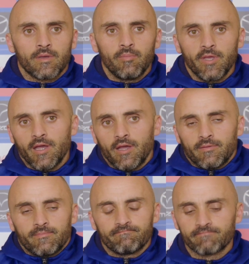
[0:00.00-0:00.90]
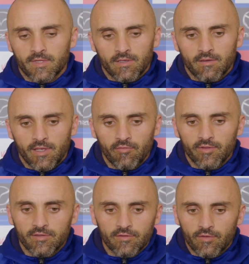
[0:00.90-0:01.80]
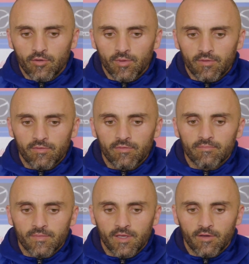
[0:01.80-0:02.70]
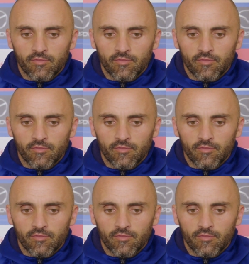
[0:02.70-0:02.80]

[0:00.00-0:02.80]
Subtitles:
about everything to do with our